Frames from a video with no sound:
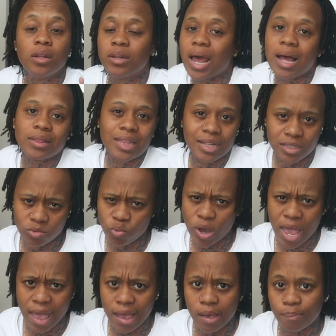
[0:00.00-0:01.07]
Not that's what
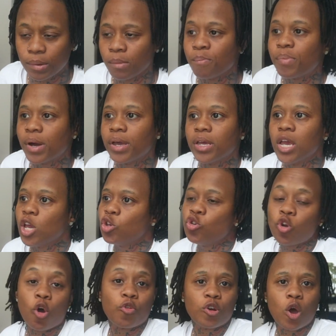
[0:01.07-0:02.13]
happened, but
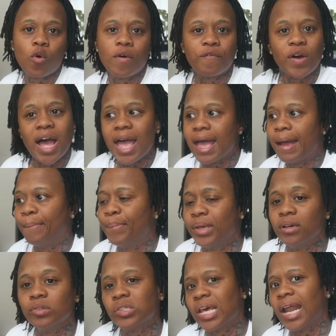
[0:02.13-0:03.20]
you don't know if I had
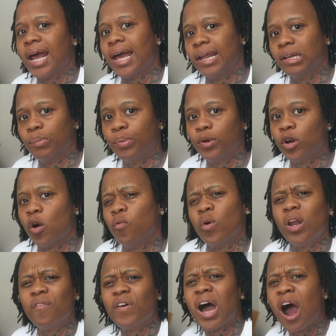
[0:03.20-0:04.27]
bills that I had to put off.
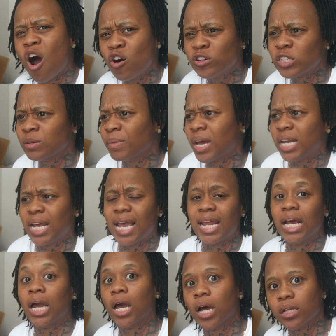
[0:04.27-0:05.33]
What if I owe somebody that
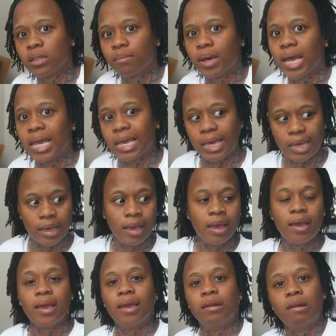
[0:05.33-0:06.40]
had a gun to my head
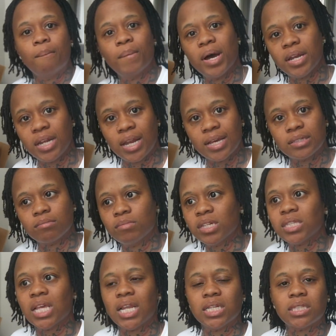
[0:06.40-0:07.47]
and the money that's
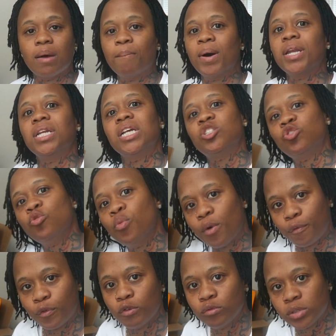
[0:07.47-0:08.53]
missing is the money that you
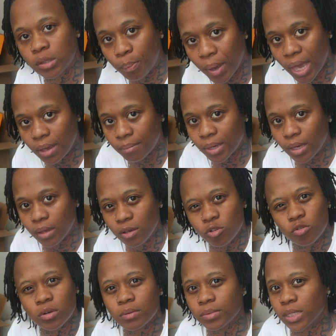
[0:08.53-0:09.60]
refused to pay me? You
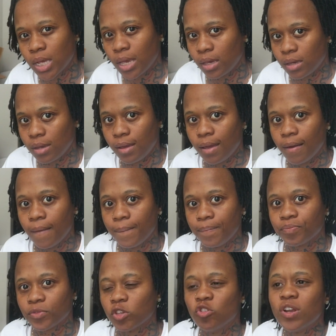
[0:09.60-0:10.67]
know what I'm saying?
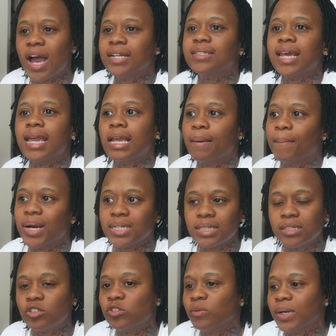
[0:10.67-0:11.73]
You're not taking my
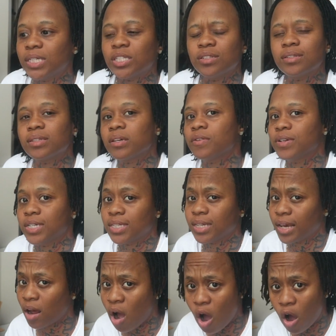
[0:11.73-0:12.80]
situation serious
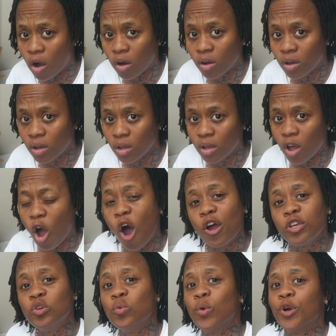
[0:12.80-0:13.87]
at all. All
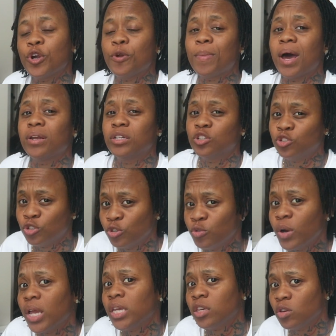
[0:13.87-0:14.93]
you worried about is
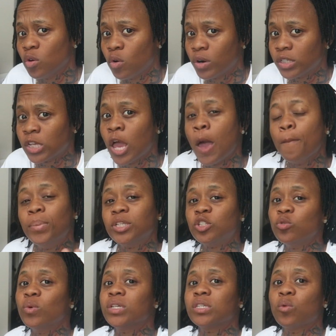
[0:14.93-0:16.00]
you and yours, but
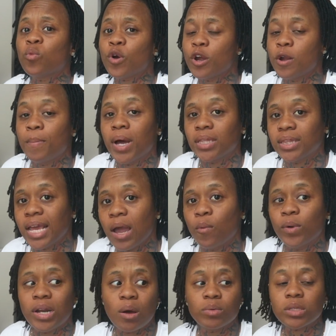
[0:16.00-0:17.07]
you wasn't worried about that
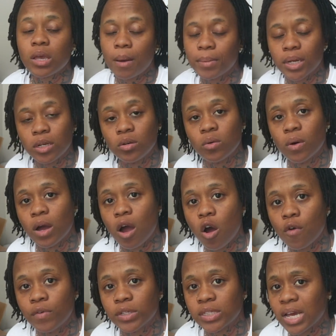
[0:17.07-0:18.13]
when I was coming and doing
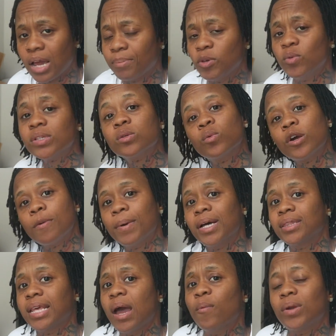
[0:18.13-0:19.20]
overtime. You wasn't worried
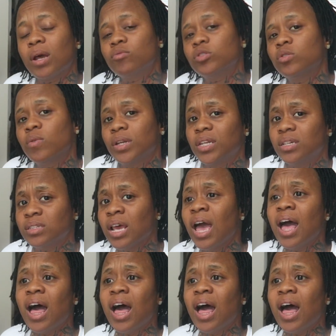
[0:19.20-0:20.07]
about that when I was doing these